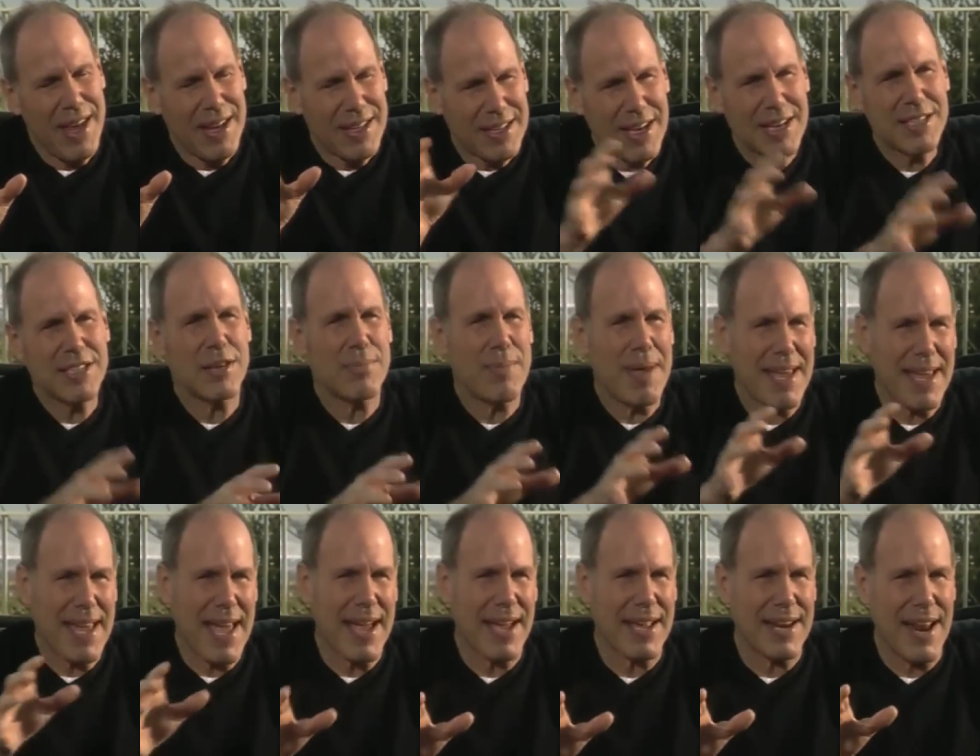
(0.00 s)
it doesn't
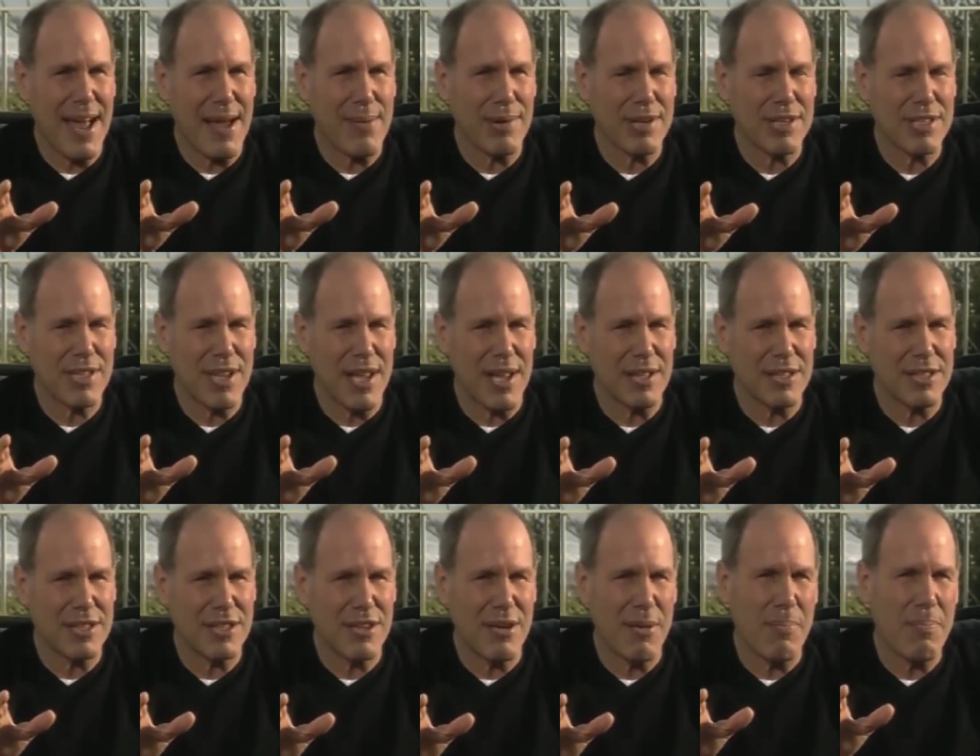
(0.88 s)
make economic
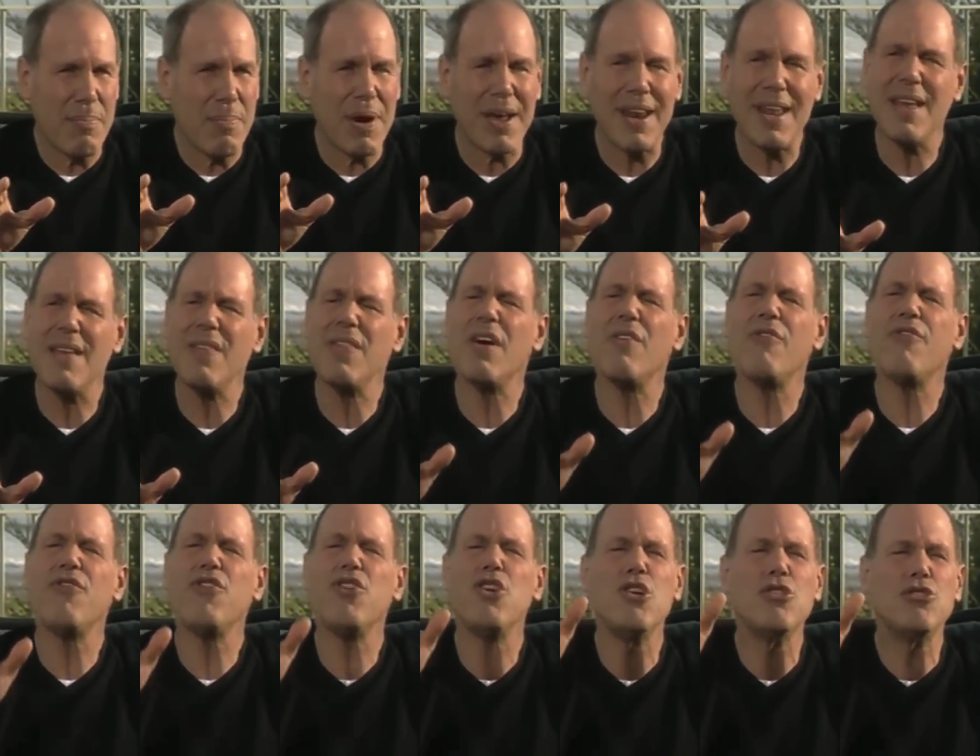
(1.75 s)
sense, but in
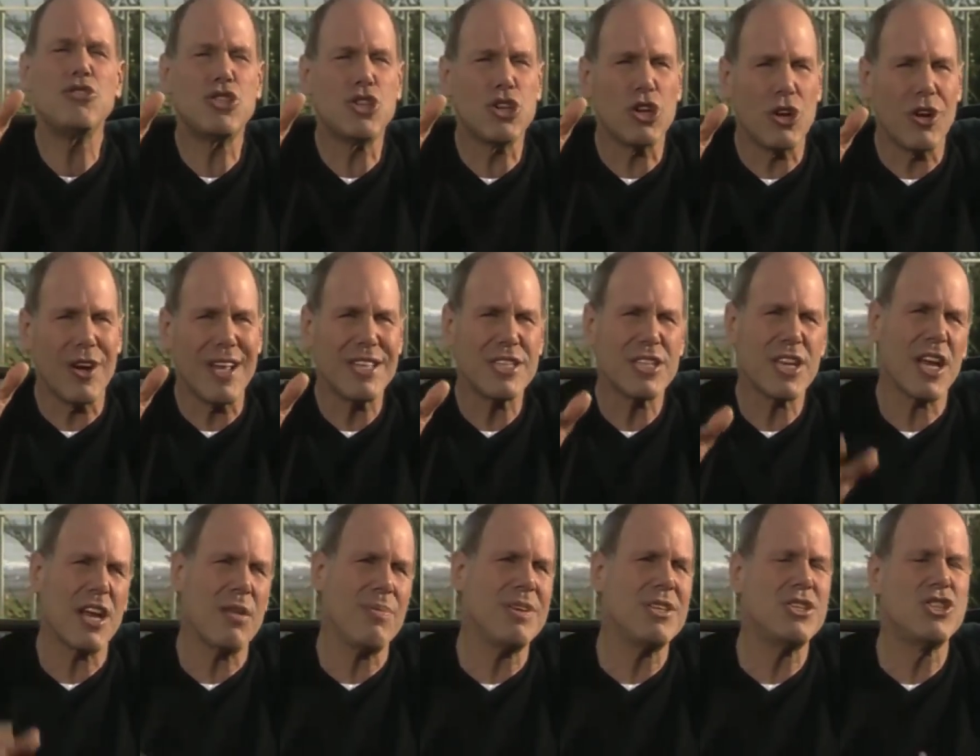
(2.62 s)
the future
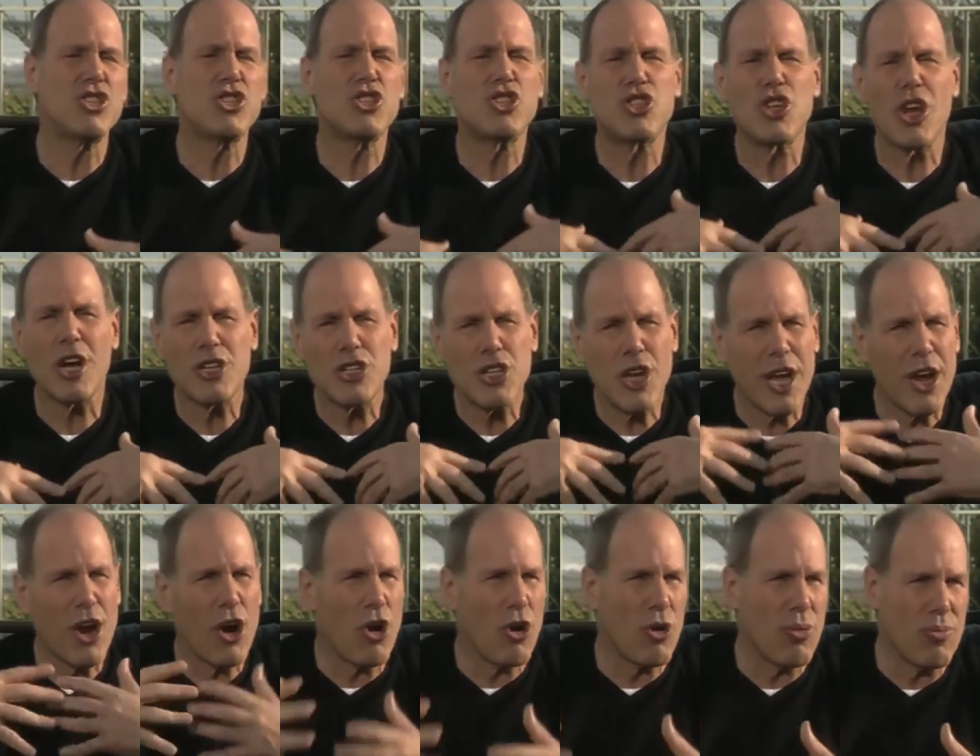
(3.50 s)
it's going to be such
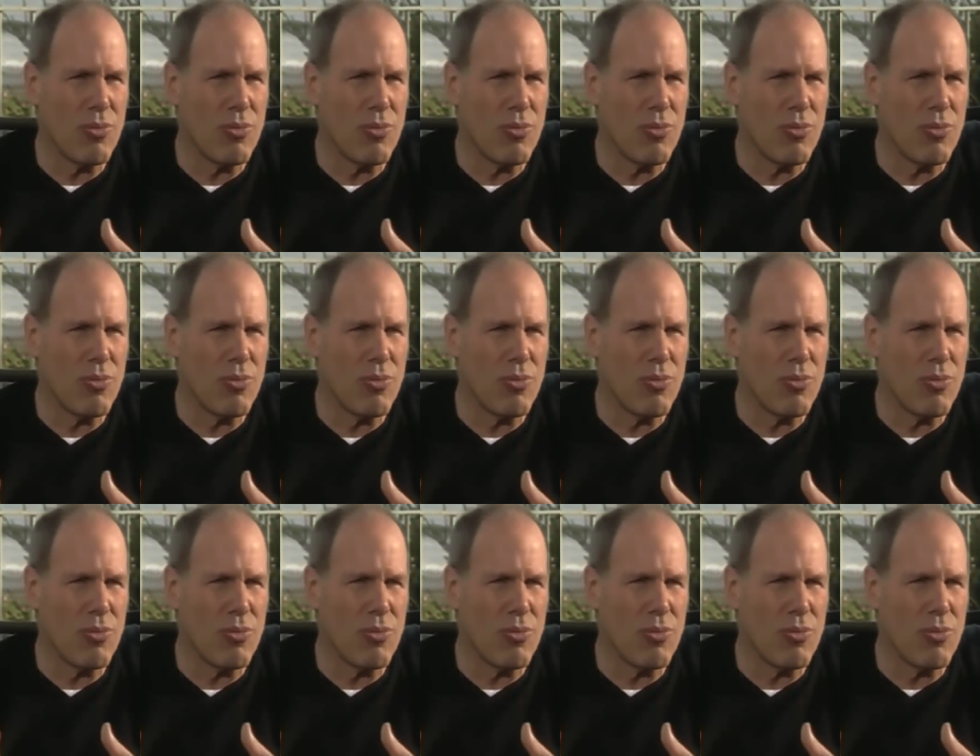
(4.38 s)
a